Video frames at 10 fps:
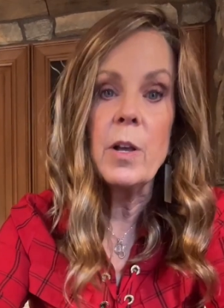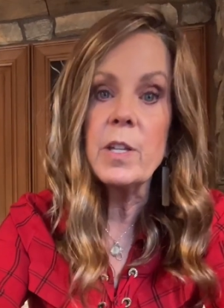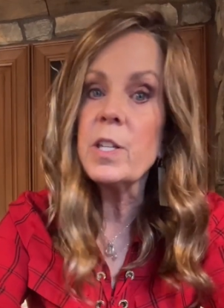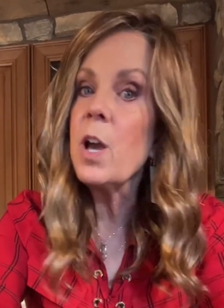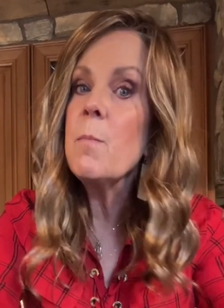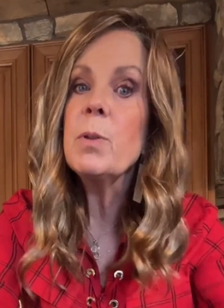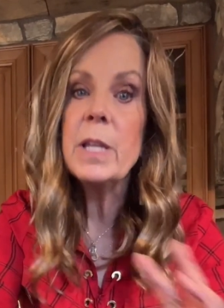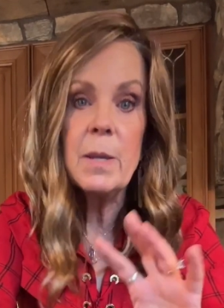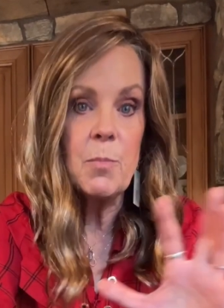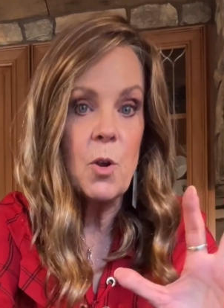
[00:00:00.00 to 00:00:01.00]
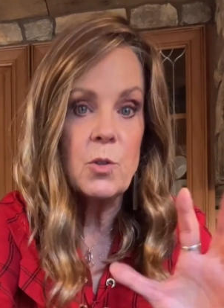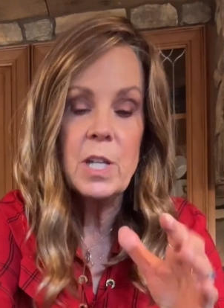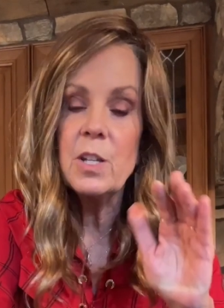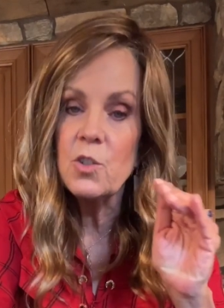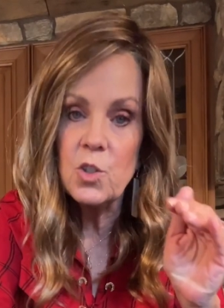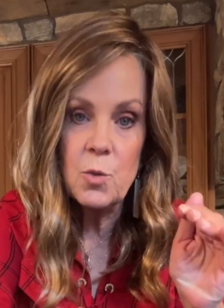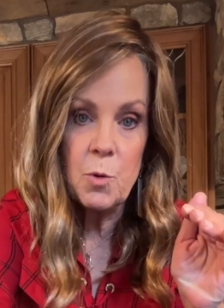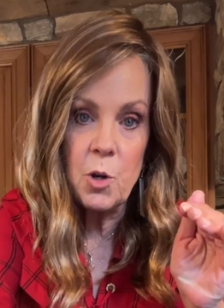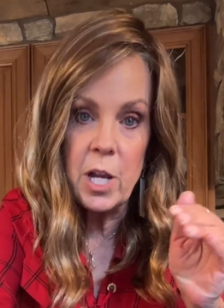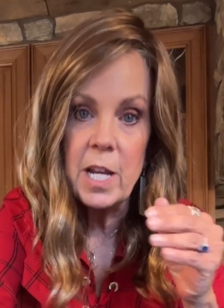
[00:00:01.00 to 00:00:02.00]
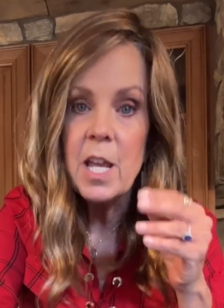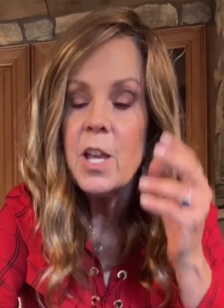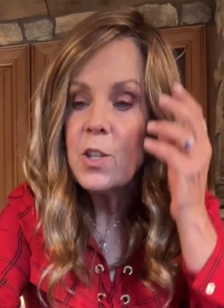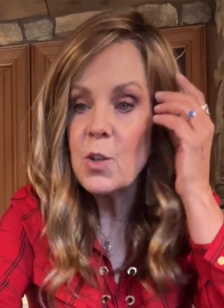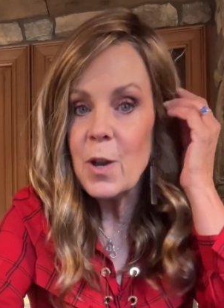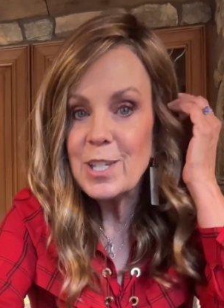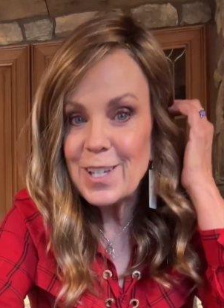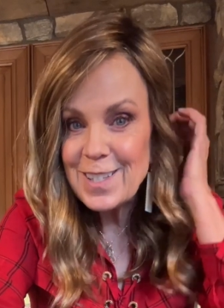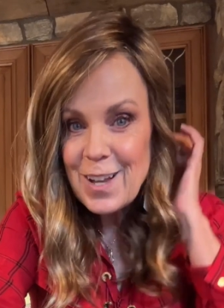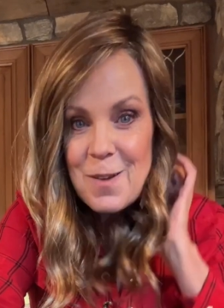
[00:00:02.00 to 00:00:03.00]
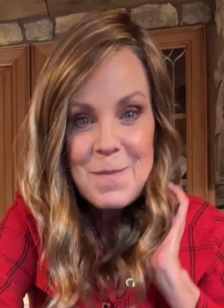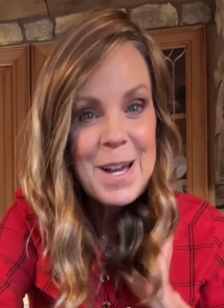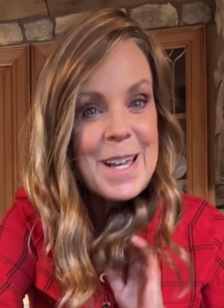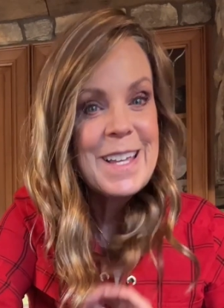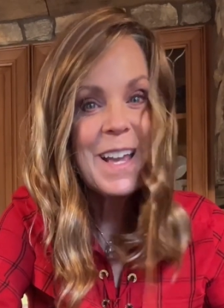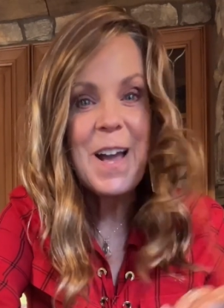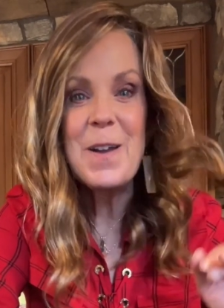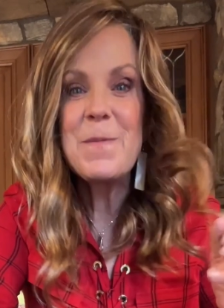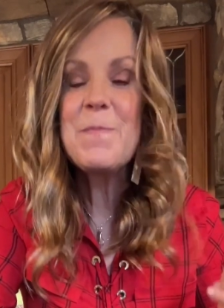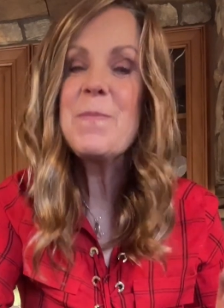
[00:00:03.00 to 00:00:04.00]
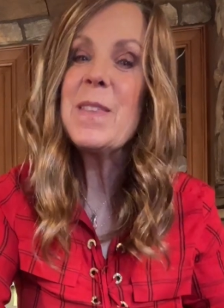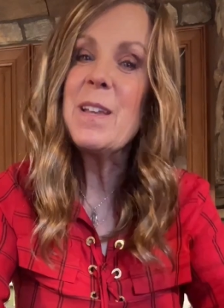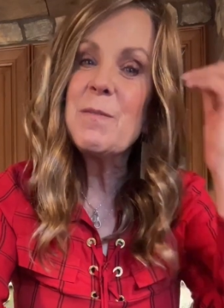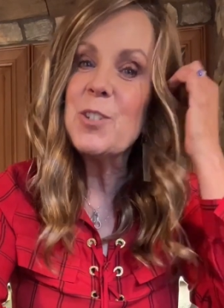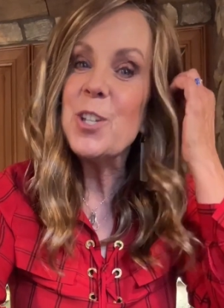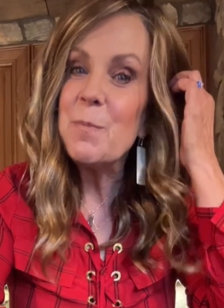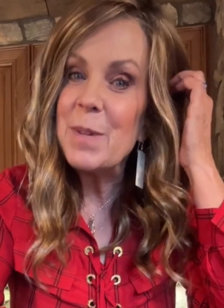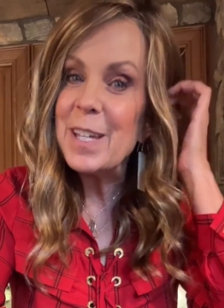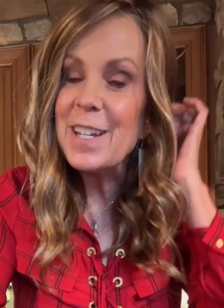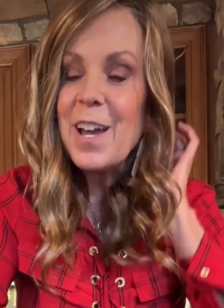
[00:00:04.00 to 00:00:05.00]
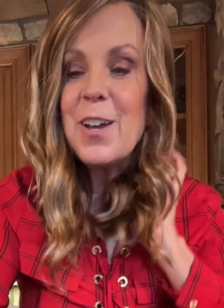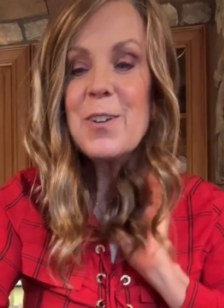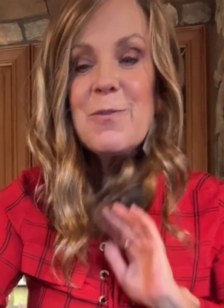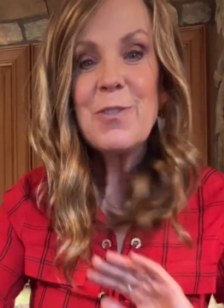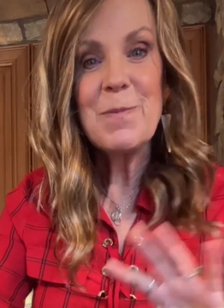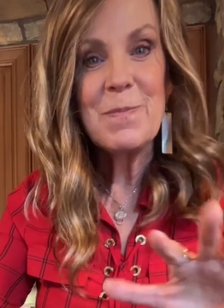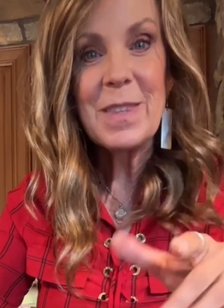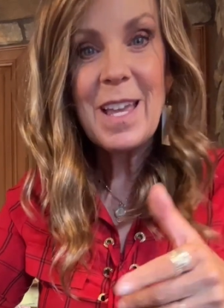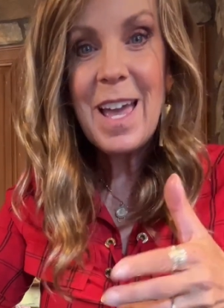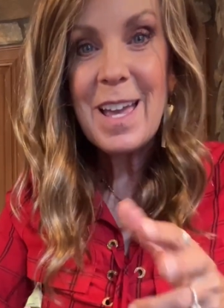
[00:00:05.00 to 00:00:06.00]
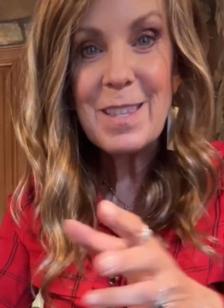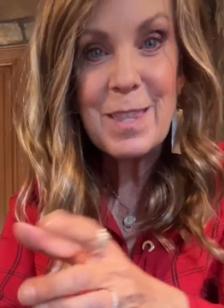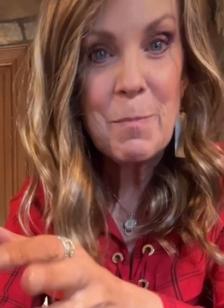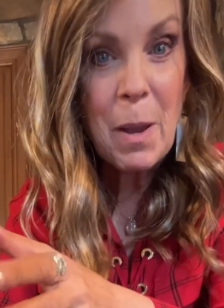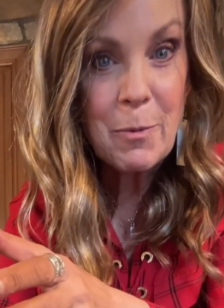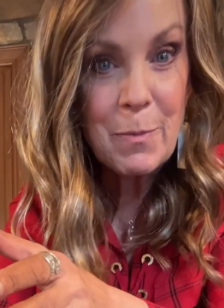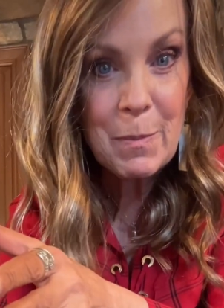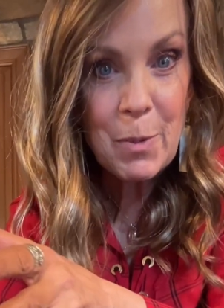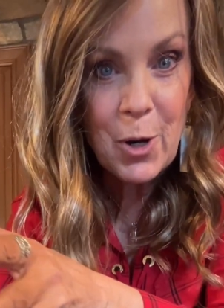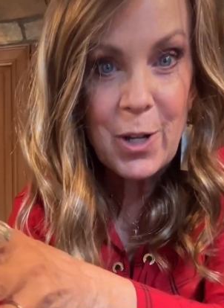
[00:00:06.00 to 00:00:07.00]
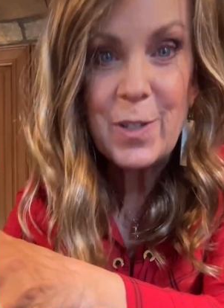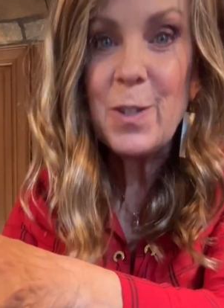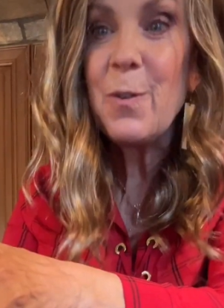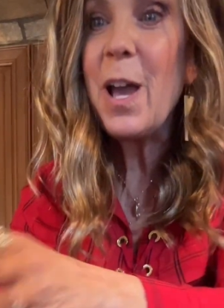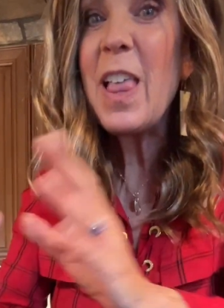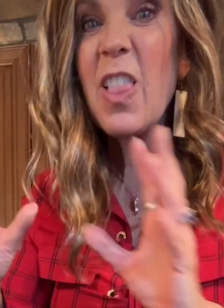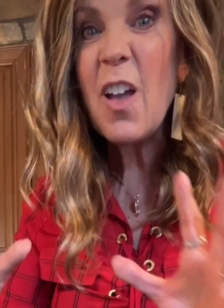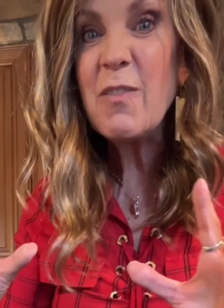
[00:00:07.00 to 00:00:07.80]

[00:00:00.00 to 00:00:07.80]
complete protein, super great. So I just got my shipment of the peppermint bark. So I love,